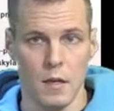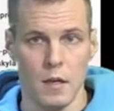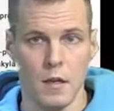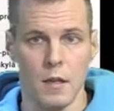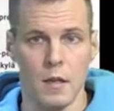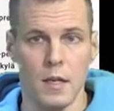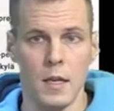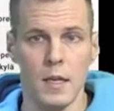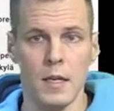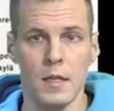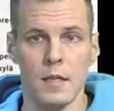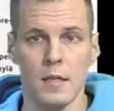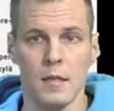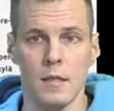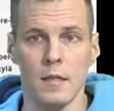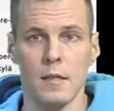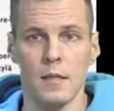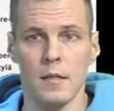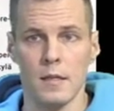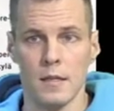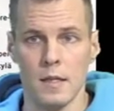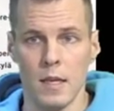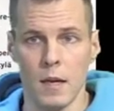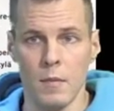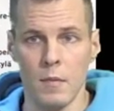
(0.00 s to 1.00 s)
These
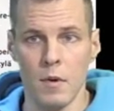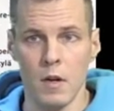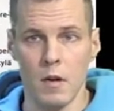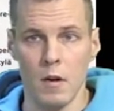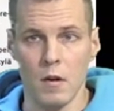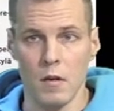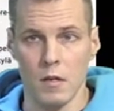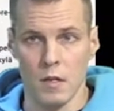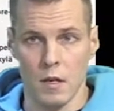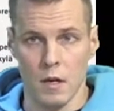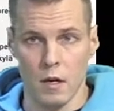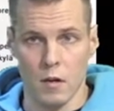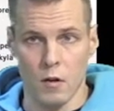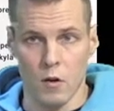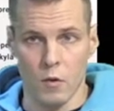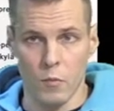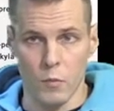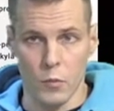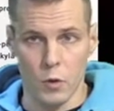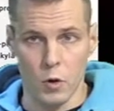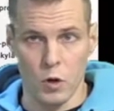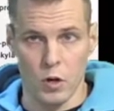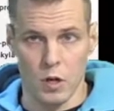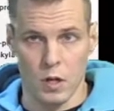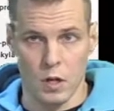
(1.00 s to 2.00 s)
seminars and a
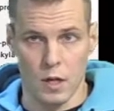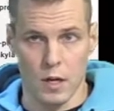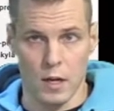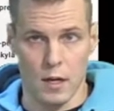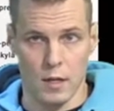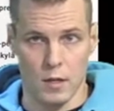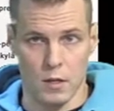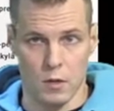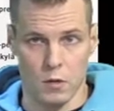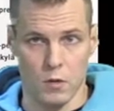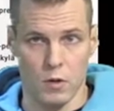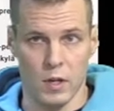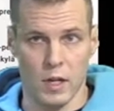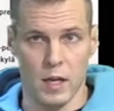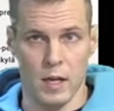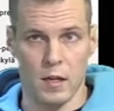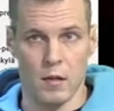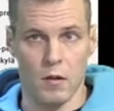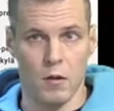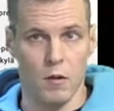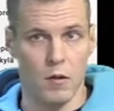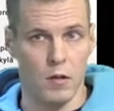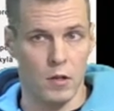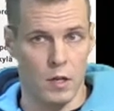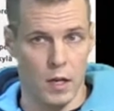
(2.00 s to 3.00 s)
computer class
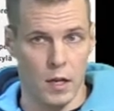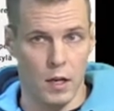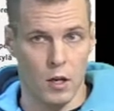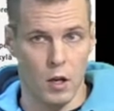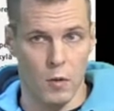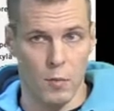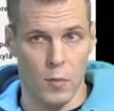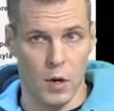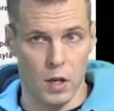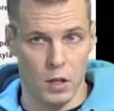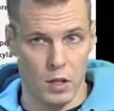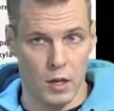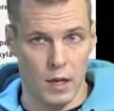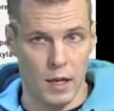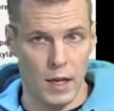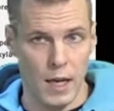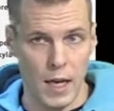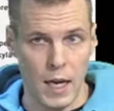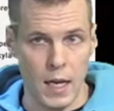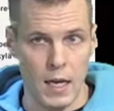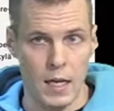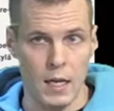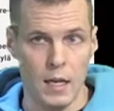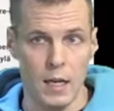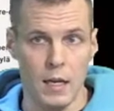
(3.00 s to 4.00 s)
together take about a
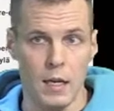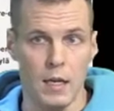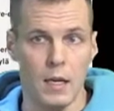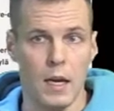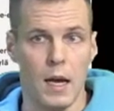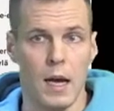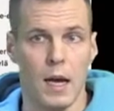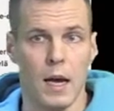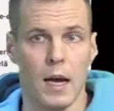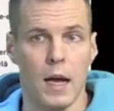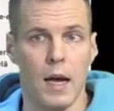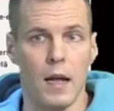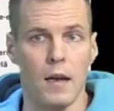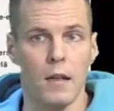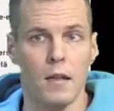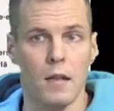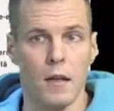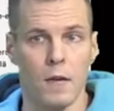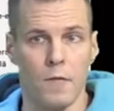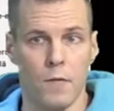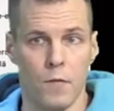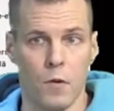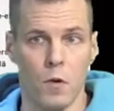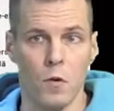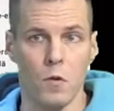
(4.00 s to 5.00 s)
day, and they
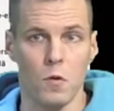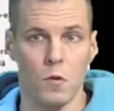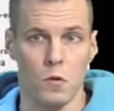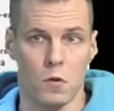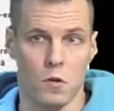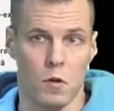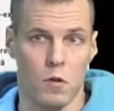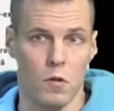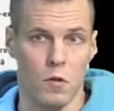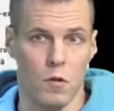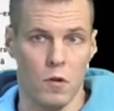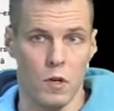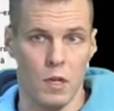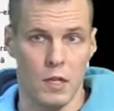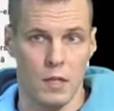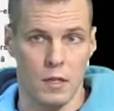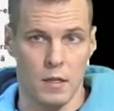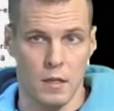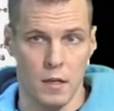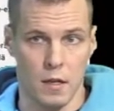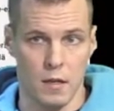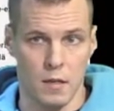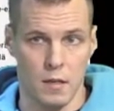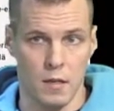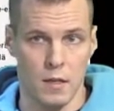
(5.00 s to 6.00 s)
focus on
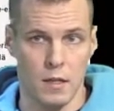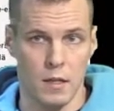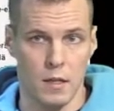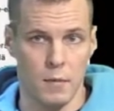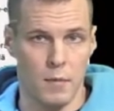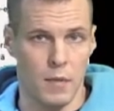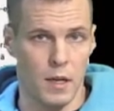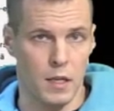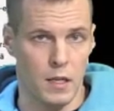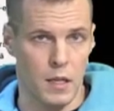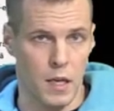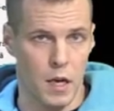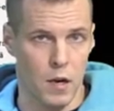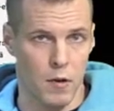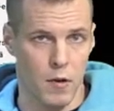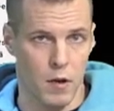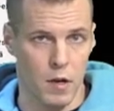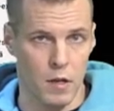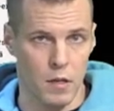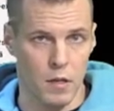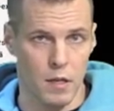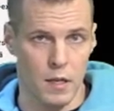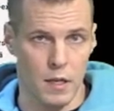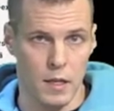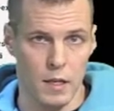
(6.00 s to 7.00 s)
discussing the
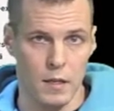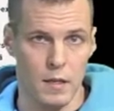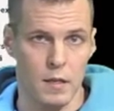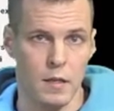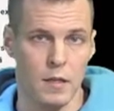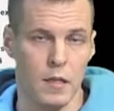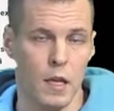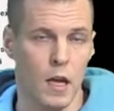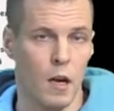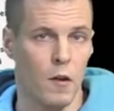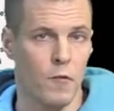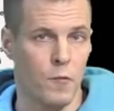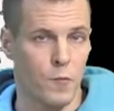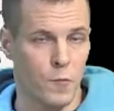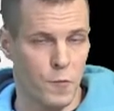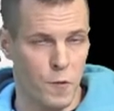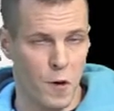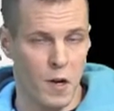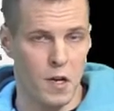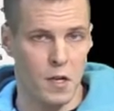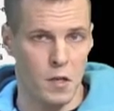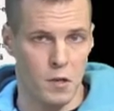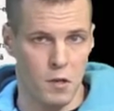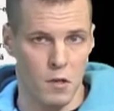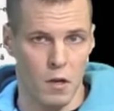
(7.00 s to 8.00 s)
materials instead of
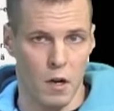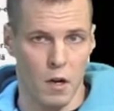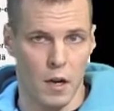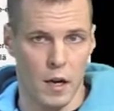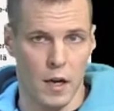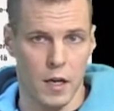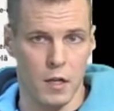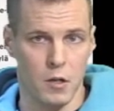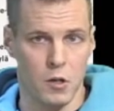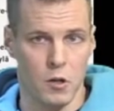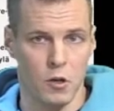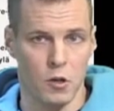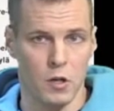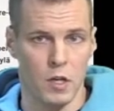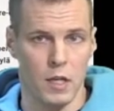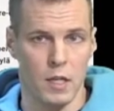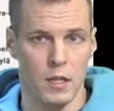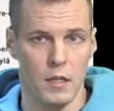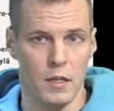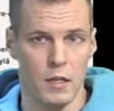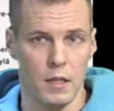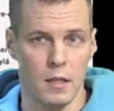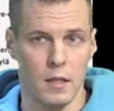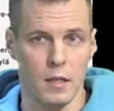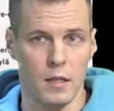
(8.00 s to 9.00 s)
traditional lecture
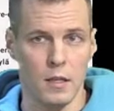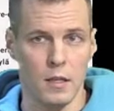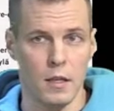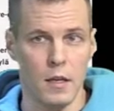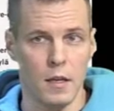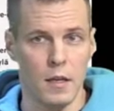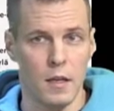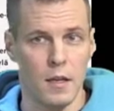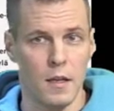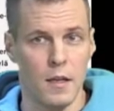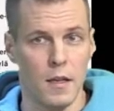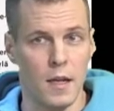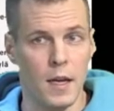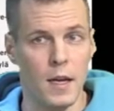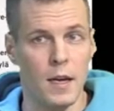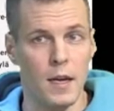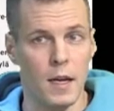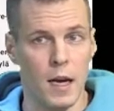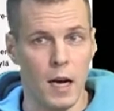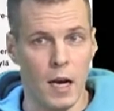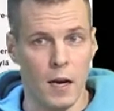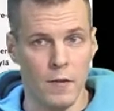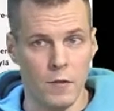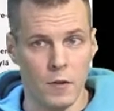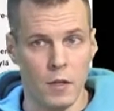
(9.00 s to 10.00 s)
teaching. Then
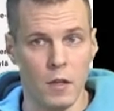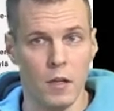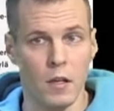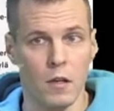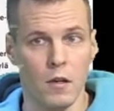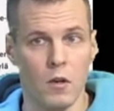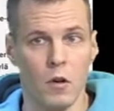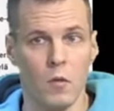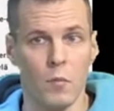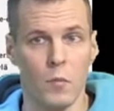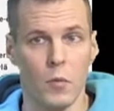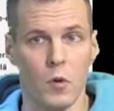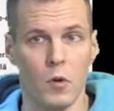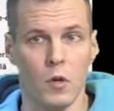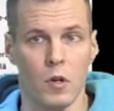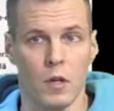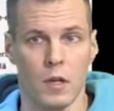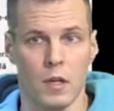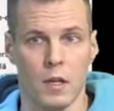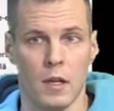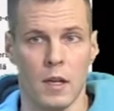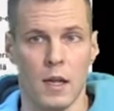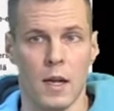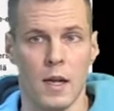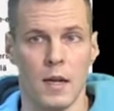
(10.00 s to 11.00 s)
after the computer
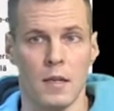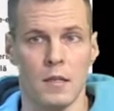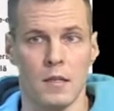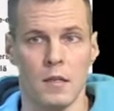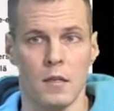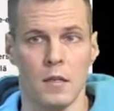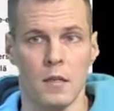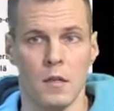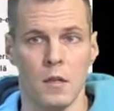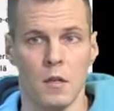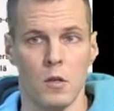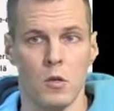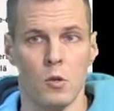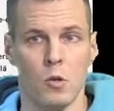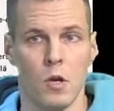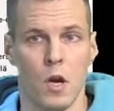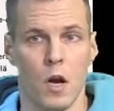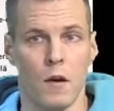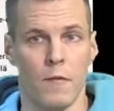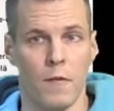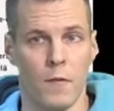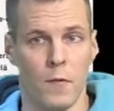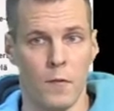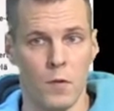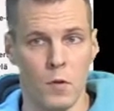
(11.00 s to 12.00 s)
class, you
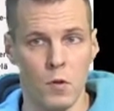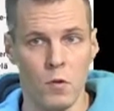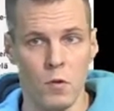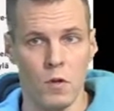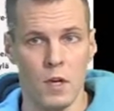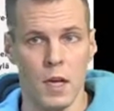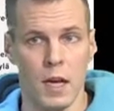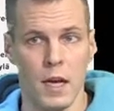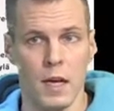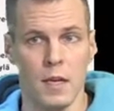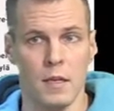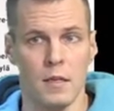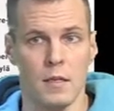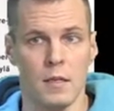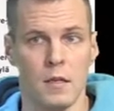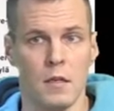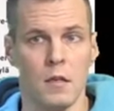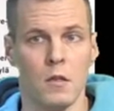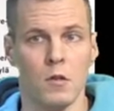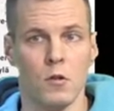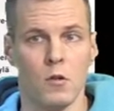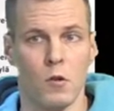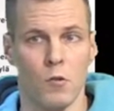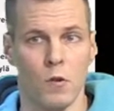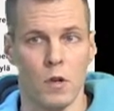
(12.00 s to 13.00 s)
have a few days
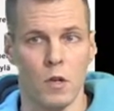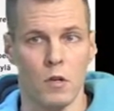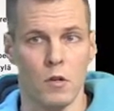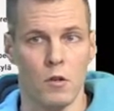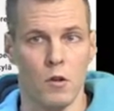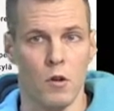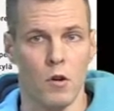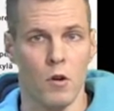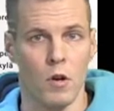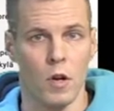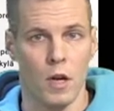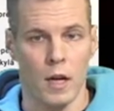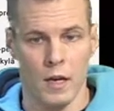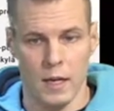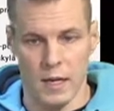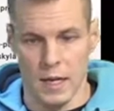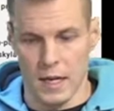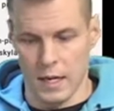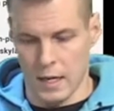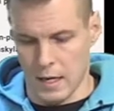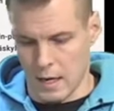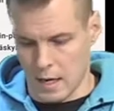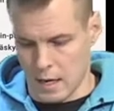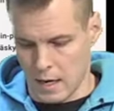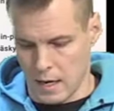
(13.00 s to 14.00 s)
to return a
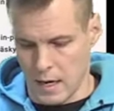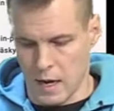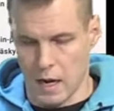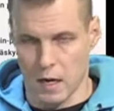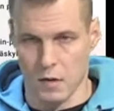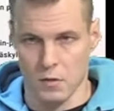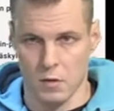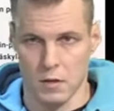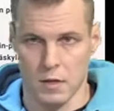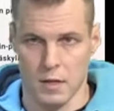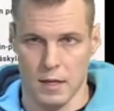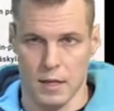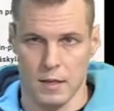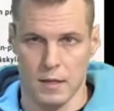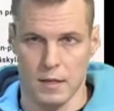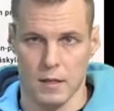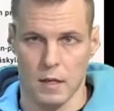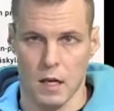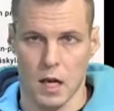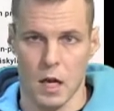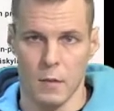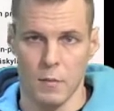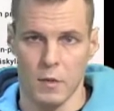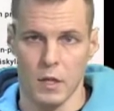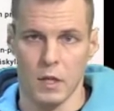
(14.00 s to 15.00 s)
data analysis
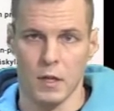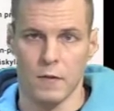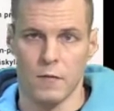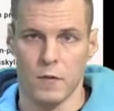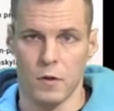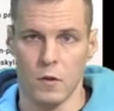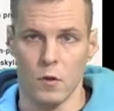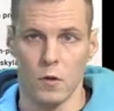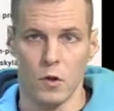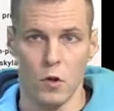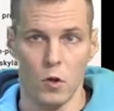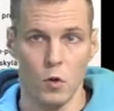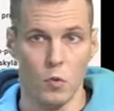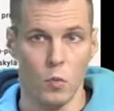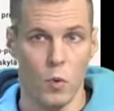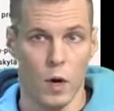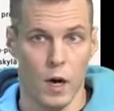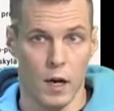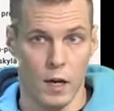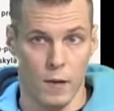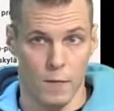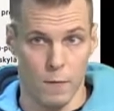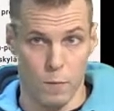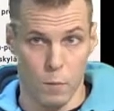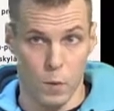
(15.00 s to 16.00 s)
assignment if you do
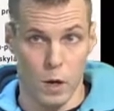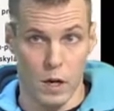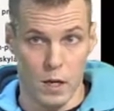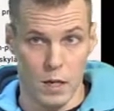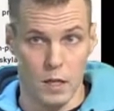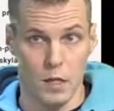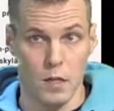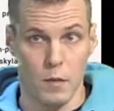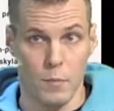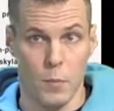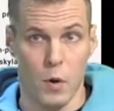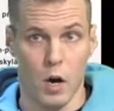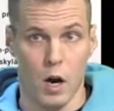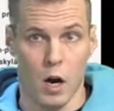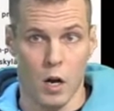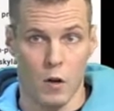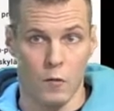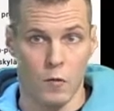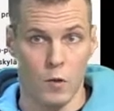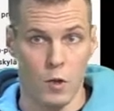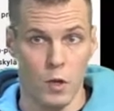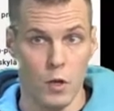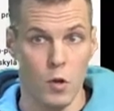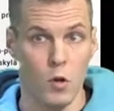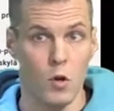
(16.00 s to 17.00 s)
one, if one is a part
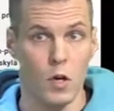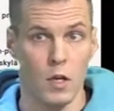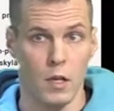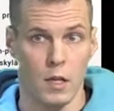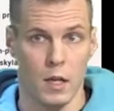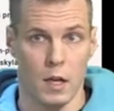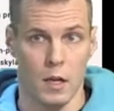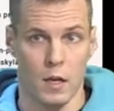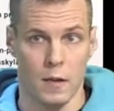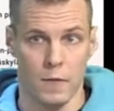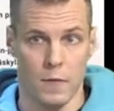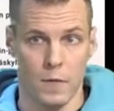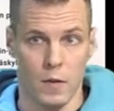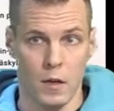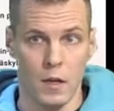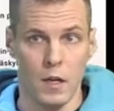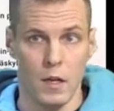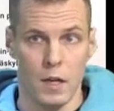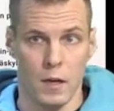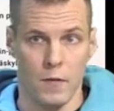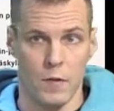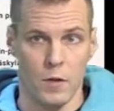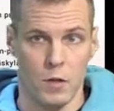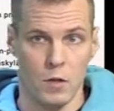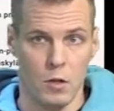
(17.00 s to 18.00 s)
of the unit and
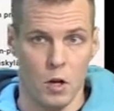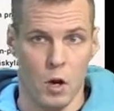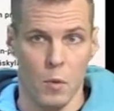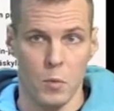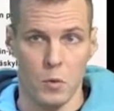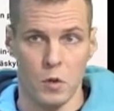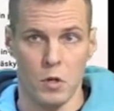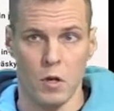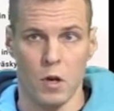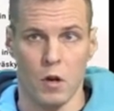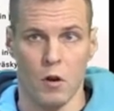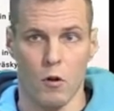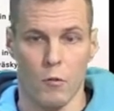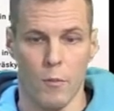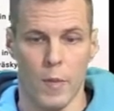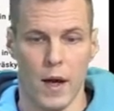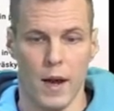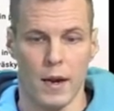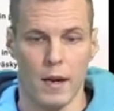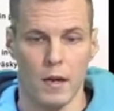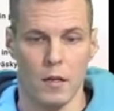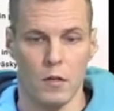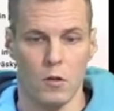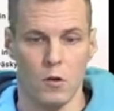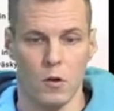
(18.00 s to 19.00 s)
if it's optional or
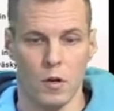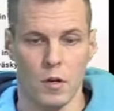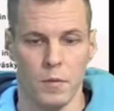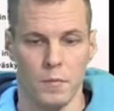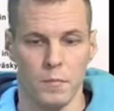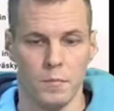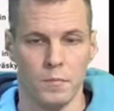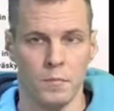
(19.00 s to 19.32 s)
mandatory.